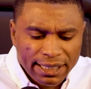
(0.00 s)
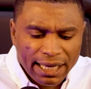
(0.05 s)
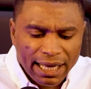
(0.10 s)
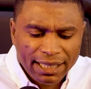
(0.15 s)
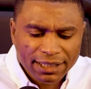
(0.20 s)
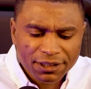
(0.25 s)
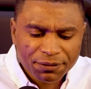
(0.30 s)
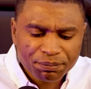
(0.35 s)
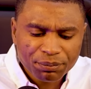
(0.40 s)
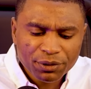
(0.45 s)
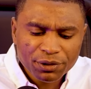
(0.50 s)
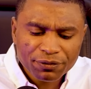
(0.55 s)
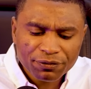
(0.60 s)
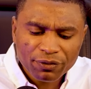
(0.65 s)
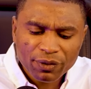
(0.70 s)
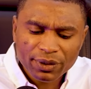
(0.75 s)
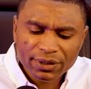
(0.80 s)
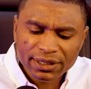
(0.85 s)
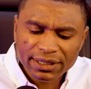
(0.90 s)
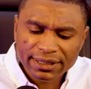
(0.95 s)
He has put
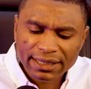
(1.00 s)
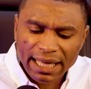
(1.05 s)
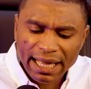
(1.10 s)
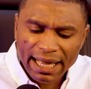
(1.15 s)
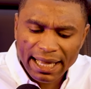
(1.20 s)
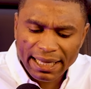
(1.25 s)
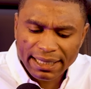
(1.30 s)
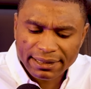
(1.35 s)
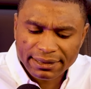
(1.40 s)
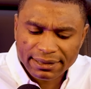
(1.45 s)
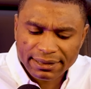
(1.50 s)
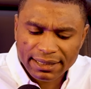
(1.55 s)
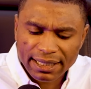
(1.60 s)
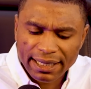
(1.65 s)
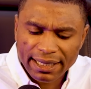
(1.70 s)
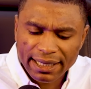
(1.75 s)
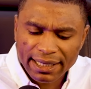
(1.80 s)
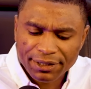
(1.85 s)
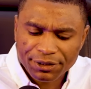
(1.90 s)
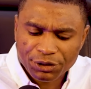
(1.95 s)
forth his hands
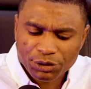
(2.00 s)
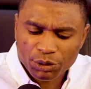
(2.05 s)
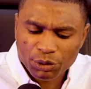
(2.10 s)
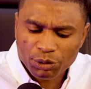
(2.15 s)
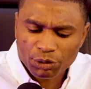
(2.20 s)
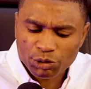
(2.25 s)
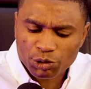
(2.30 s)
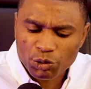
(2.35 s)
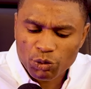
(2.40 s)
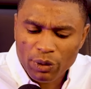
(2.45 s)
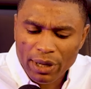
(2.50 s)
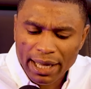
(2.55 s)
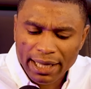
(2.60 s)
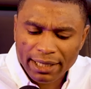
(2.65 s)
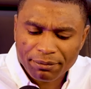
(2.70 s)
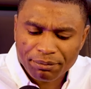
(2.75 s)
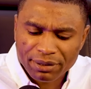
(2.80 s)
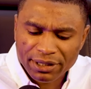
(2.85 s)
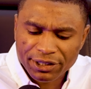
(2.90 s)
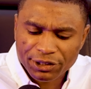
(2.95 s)
against those who were
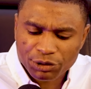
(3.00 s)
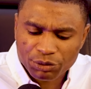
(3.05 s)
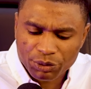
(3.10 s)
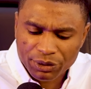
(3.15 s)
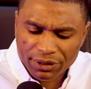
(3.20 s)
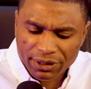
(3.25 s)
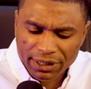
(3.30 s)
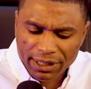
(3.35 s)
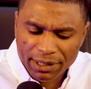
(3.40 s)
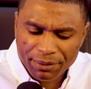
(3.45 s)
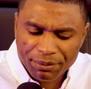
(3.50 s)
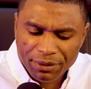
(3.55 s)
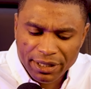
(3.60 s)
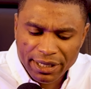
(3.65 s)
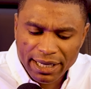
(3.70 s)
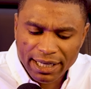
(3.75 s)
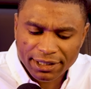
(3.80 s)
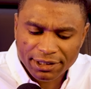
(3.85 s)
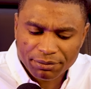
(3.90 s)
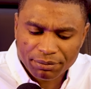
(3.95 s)
at peace with him.
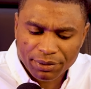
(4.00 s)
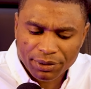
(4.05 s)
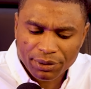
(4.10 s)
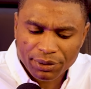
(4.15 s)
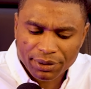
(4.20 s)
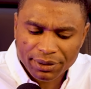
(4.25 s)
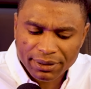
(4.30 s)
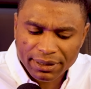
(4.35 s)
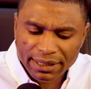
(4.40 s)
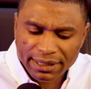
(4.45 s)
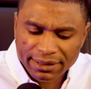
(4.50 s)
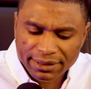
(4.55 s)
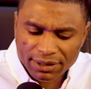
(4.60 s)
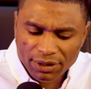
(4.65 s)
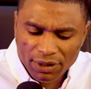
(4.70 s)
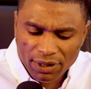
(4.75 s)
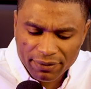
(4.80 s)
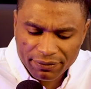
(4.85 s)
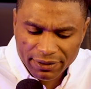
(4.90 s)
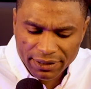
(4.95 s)
He has broken his
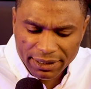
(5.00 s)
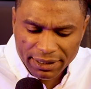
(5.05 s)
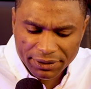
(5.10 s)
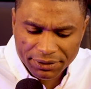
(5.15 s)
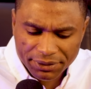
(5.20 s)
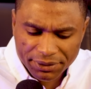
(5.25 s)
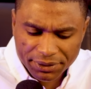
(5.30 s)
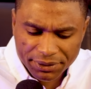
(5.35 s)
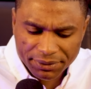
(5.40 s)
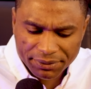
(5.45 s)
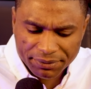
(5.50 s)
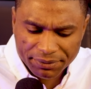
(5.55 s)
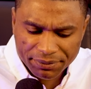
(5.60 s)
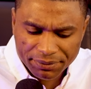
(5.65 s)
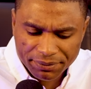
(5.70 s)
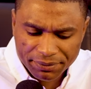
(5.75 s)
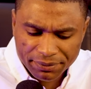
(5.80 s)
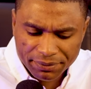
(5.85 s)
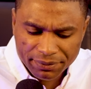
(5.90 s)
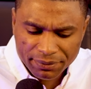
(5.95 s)
covenant.
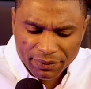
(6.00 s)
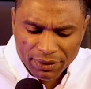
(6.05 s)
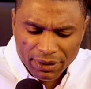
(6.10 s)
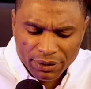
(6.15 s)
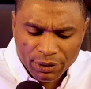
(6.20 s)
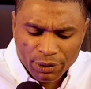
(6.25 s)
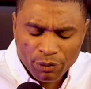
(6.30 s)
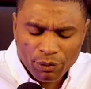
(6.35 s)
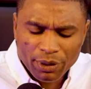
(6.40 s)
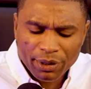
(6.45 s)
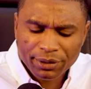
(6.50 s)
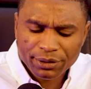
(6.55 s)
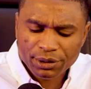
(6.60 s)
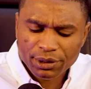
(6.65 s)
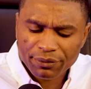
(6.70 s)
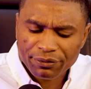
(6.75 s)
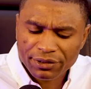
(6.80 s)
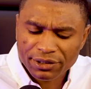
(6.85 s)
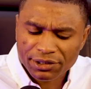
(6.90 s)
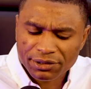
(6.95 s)
The
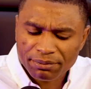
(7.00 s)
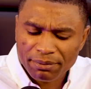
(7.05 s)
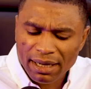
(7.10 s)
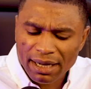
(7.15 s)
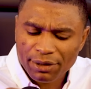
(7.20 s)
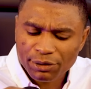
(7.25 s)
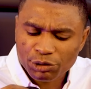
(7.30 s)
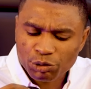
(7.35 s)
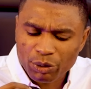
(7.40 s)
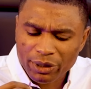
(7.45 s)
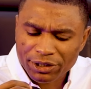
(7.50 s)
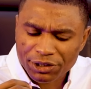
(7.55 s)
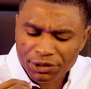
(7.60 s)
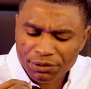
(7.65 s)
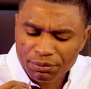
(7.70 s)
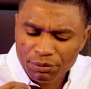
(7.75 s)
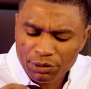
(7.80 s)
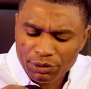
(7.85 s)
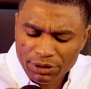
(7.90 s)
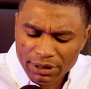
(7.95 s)
words of his mouth were
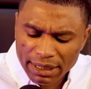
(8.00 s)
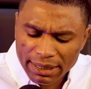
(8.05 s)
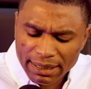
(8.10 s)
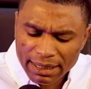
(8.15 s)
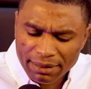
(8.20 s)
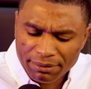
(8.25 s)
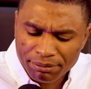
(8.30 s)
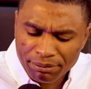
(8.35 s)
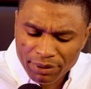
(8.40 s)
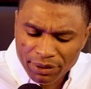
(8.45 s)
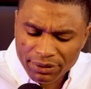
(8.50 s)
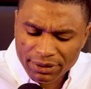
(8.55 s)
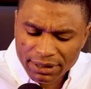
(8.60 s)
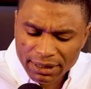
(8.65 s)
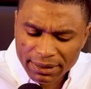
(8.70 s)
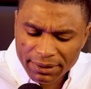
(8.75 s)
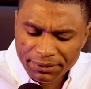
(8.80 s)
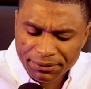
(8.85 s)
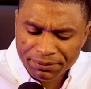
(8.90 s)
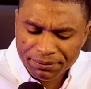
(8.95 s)
smoother than
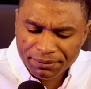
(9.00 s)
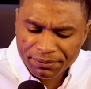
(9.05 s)
butter,